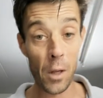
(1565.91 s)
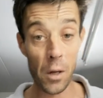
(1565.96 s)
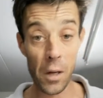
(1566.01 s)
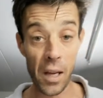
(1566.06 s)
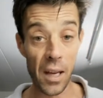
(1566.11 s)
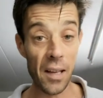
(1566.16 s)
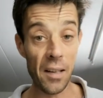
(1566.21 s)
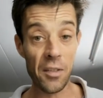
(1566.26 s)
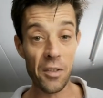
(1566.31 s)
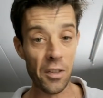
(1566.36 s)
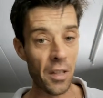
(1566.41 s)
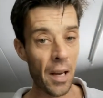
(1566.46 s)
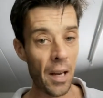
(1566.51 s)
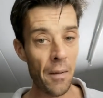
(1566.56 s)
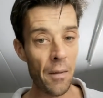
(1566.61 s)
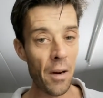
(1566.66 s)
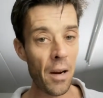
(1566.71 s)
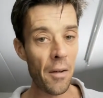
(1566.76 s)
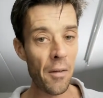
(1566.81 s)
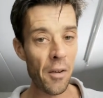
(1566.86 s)
Okay, so
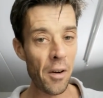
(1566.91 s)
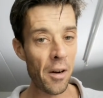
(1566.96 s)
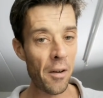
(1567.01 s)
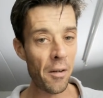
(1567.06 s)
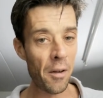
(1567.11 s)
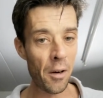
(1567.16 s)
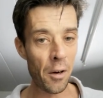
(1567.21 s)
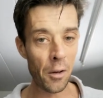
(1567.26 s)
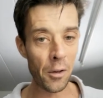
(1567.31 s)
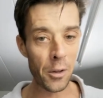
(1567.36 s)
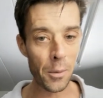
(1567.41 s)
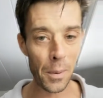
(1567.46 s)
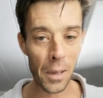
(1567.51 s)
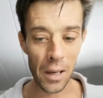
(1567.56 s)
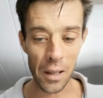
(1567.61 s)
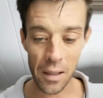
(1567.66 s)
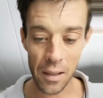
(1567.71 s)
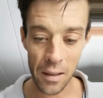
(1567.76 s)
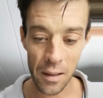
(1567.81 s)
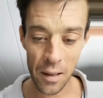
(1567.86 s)
never ever ever hold your
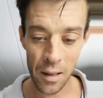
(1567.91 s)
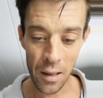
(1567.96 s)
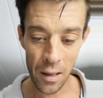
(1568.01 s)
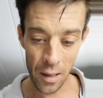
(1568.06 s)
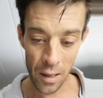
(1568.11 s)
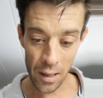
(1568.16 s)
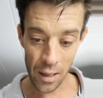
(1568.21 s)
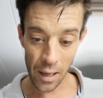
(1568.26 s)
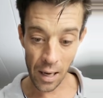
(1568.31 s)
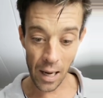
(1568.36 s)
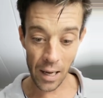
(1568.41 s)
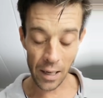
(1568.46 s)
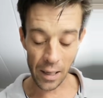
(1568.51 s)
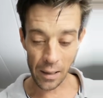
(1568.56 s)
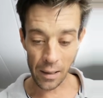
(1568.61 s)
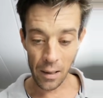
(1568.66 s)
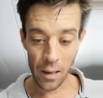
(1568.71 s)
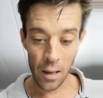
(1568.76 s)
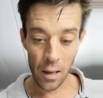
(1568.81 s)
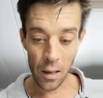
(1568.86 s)
breath. Got
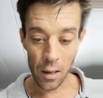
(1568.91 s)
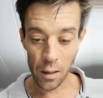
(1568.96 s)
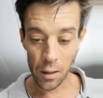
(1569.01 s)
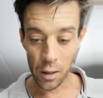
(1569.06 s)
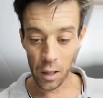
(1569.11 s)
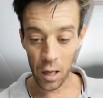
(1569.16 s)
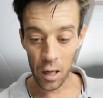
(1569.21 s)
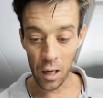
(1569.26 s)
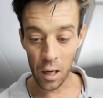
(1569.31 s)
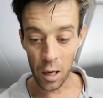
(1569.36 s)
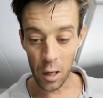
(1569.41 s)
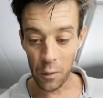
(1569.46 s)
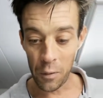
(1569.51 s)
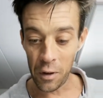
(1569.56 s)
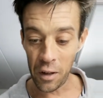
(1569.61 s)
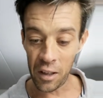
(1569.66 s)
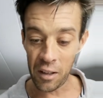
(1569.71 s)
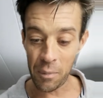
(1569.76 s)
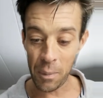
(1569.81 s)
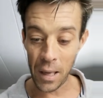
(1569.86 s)
it. Lung
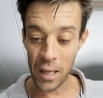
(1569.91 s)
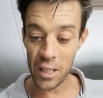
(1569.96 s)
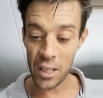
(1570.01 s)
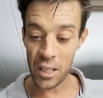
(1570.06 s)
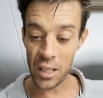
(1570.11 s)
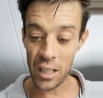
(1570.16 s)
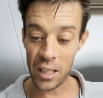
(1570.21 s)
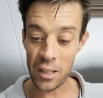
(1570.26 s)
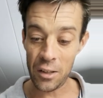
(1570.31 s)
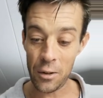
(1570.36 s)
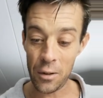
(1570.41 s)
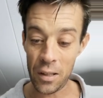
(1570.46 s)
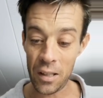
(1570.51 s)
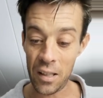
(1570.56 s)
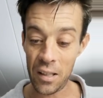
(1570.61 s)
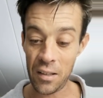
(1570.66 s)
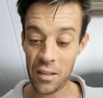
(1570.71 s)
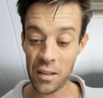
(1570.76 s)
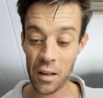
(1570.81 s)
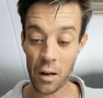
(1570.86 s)
overexpansion
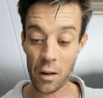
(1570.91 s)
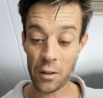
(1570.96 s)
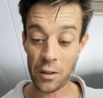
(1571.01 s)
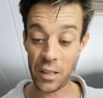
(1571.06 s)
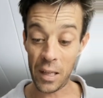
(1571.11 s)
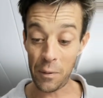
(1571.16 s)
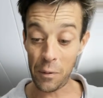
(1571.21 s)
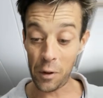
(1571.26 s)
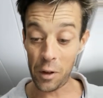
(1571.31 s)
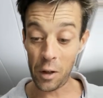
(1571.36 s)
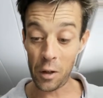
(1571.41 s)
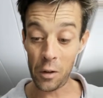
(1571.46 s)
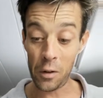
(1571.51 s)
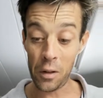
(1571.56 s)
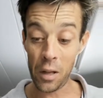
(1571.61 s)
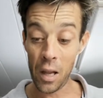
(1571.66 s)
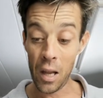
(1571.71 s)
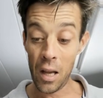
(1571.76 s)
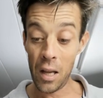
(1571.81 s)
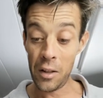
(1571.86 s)
injuries are
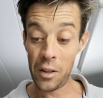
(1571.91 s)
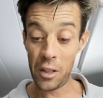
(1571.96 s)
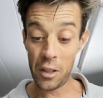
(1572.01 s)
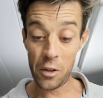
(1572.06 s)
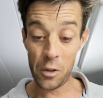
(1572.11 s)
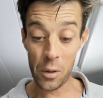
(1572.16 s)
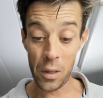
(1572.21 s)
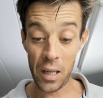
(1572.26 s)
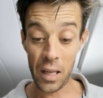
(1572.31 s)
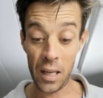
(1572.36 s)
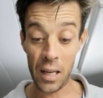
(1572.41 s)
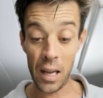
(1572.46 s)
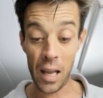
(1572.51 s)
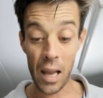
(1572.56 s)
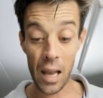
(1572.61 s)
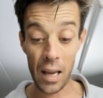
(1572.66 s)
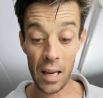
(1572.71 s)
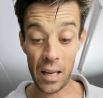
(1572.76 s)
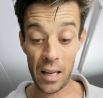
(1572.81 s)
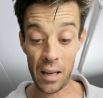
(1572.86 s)
difficult to treat
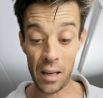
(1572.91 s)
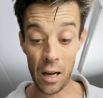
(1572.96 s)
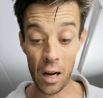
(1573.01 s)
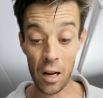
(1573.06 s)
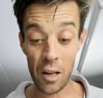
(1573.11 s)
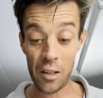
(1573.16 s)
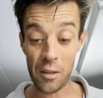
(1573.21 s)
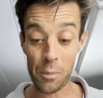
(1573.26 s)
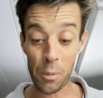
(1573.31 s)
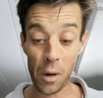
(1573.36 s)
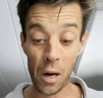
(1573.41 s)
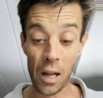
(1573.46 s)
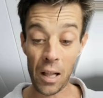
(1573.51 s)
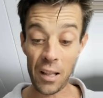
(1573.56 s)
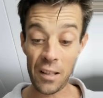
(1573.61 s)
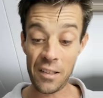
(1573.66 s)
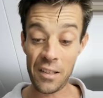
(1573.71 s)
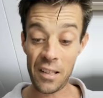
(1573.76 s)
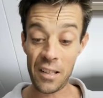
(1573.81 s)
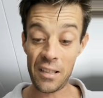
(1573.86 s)
and can cause
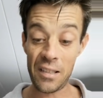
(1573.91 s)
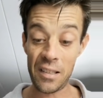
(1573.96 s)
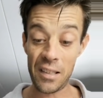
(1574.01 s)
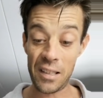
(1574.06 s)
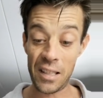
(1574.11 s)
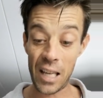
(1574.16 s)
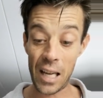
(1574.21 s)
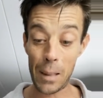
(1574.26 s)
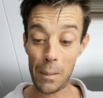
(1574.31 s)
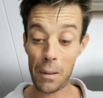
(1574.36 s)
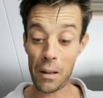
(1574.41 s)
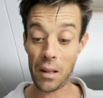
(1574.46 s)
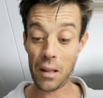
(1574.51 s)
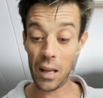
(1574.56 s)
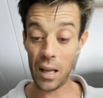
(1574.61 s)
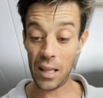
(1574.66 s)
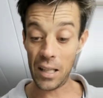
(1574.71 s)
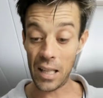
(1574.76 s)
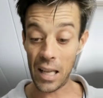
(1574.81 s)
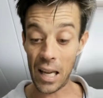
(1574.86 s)
paralysis and
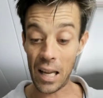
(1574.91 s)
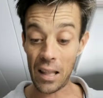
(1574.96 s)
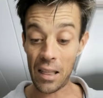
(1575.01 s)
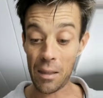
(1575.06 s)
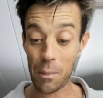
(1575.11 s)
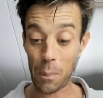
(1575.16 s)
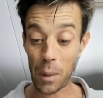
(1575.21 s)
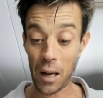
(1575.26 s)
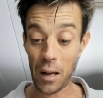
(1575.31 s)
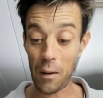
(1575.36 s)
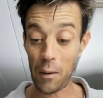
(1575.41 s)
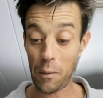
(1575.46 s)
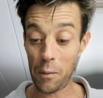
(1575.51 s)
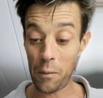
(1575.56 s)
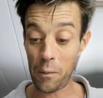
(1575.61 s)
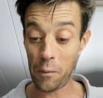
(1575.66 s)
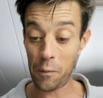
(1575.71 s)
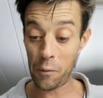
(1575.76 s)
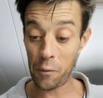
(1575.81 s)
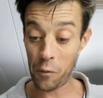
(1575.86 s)
death by
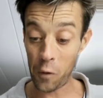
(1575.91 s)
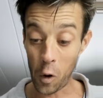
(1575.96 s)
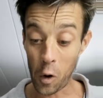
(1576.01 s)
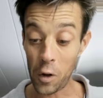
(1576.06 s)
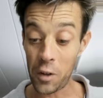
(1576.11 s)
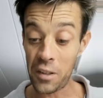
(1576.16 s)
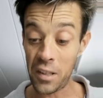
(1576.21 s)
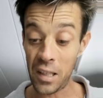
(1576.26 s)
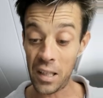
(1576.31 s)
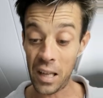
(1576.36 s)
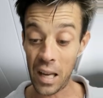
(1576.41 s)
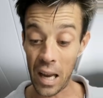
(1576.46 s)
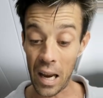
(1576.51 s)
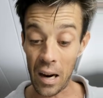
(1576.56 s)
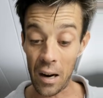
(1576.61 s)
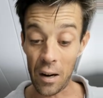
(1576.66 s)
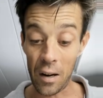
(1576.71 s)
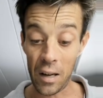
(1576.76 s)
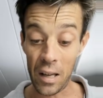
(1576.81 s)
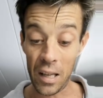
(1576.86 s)
forcing
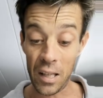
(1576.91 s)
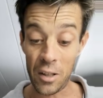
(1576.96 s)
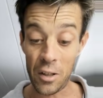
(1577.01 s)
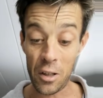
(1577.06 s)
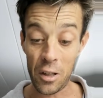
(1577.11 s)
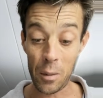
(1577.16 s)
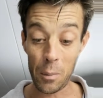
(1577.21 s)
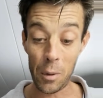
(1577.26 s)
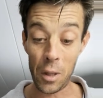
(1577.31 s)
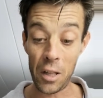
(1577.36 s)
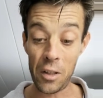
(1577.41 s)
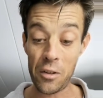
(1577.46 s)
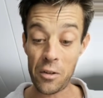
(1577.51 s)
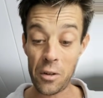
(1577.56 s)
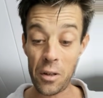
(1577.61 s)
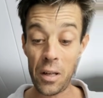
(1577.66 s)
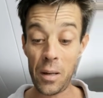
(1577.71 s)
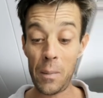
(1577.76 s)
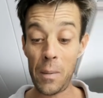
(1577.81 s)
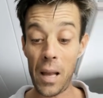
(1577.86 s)
air into the
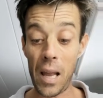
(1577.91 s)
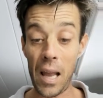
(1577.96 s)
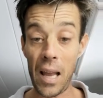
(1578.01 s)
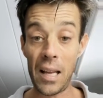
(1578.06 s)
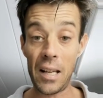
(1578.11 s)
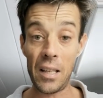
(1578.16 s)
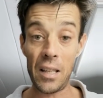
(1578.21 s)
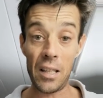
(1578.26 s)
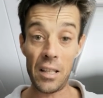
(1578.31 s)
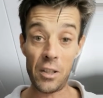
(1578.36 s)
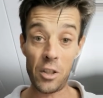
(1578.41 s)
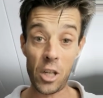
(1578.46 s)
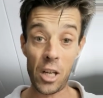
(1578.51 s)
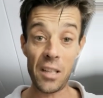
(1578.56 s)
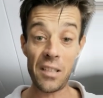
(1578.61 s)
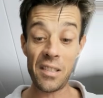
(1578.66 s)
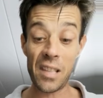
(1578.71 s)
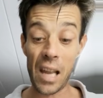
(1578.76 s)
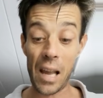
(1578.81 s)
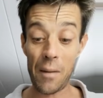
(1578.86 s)
bloodstream and the
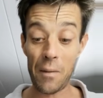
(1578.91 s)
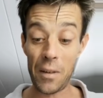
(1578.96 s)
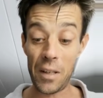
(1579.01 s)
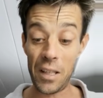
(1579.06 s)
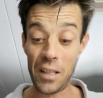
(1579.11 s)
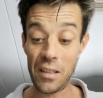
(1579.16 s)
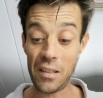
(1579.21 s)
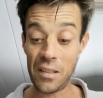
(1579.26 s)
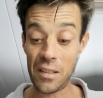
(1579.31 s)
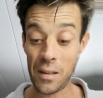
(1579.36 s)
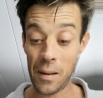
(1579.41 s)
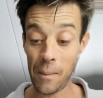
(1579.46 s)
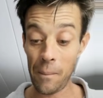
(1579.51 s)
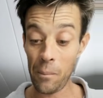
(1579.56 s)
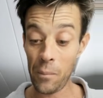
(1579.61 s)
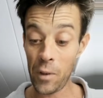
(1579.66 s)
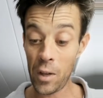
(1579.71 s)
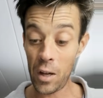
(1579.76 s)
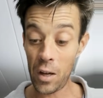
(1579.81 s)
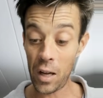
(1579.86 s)
chest
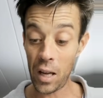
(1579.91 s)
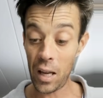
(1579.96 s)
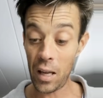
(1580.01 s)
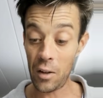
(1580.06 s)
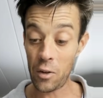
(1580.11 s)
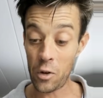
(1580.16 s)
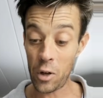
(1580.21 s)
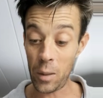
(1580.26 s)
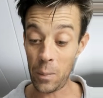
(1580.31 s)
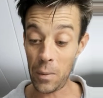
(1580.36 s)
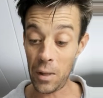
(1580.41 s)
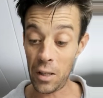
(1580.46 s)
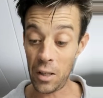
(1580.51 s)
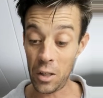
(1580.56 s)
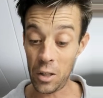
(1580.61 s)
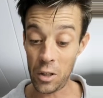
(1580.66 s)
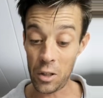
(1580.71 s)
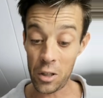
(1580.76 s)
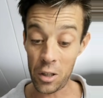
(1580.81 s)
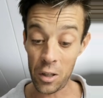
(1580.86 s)
cavities. Okay, treatment
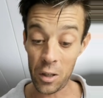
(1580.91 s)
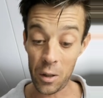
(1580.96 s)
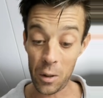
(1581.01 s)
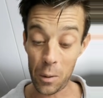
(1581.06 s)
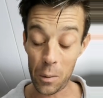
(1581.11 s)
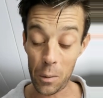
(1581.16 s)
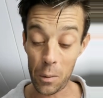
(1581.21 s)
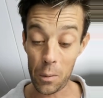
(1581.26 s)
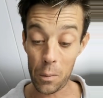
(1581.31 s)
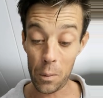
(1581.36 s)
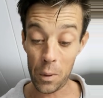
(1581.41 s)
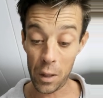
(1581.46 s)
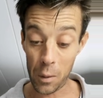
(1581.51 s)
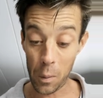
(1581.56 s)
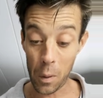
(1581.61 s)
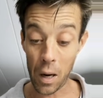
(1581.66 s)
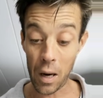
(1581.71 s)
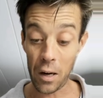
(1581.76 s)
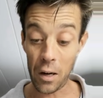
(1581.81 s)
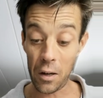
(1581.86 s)
usually
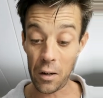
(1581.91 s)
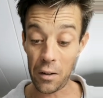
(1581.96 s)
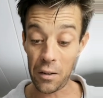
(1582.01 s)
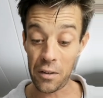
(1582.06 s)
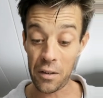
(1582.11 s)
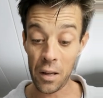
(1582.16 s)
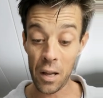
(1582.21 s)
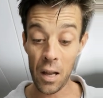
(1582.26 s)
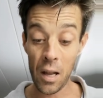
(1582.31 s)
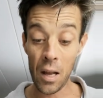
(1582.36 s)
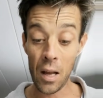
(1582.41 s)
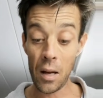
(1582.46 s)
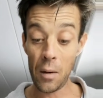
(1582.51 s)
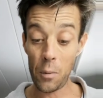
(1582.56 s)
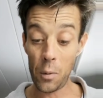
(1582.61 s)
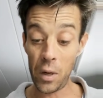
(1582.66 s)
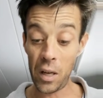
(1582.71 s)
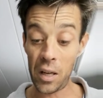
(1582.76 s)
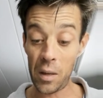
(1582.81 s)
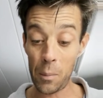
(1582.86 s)
requires
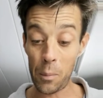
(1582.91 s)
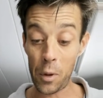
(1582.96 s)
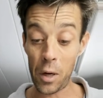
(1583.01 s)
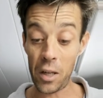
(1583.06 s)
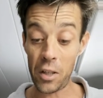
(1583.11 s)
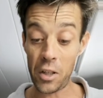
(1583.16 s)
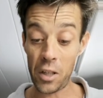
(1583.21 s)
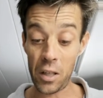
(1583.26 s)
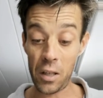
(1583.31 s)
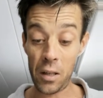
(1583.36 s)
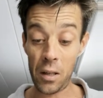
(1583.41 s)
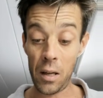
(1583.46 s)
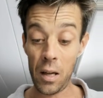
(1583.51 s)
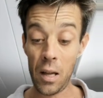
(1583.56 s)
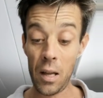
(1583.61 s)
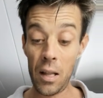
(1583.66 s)
recompression.